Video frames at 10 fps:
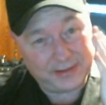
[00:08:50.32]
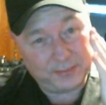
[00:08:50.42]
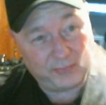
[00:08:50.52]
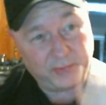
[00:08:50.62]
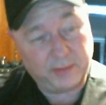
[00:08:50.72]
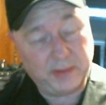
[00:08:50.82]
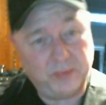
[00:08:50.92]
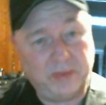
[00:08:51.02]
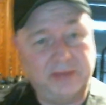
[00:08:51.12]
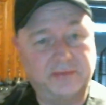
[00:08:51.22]
of absorb
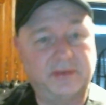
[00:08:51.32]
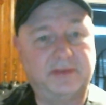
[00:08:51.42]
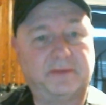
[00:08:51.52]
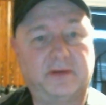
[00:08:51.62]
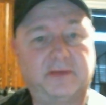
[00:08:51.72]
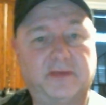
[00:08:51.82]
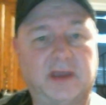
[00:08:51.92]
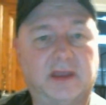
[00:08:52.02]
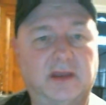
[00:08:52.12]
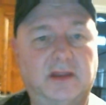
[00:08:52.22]
it mentally for a
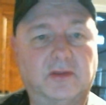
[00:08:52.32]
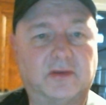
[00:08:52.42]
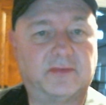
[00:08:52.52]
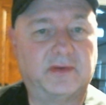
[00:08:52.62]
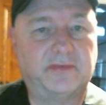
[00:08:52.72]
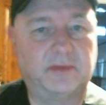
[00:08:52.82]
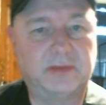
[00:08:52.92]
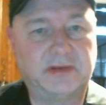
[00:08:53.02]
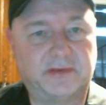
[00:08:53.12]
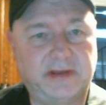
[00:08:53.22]
second and look for
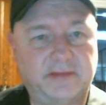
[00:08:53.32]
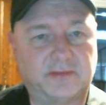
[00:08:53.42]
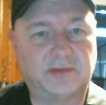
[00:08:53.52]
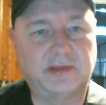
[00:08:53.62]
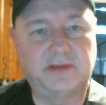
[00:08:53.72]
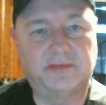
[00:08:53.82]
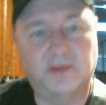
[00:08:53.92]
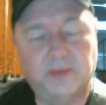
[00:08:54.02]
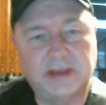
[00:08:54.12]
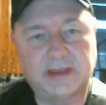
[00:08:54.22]
symmetries or things
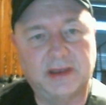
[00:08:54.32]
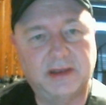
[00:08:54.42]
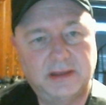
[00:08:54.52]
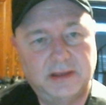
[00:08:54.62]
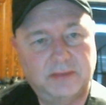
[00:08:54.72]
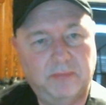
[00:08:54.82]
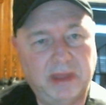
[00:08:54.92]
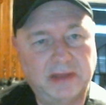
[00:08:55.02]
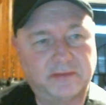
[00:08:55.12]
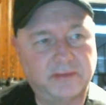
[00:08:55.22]
that we can
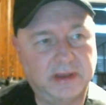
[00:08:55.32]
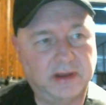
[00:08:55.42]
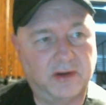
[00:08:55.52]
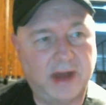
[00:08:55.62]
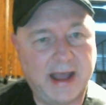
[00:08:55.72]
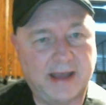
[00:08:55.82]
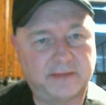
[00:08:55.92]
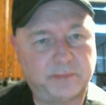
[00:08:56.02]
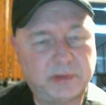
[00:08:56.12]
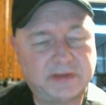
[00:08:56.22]
mentally
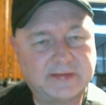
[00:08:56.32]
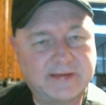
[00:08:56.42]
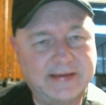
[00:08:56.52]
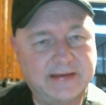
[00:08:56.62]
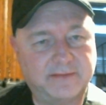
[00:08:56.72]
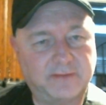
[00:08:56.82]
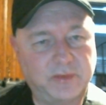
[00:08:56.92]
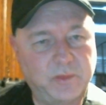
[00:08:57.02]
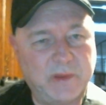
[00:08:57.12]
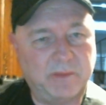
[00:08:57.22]
grasp to kind of
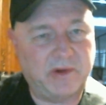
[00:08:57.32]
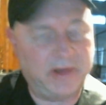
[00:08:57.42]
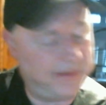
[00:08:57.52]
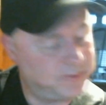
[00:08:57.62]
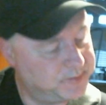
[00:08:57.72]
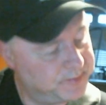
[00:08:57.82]
remember it.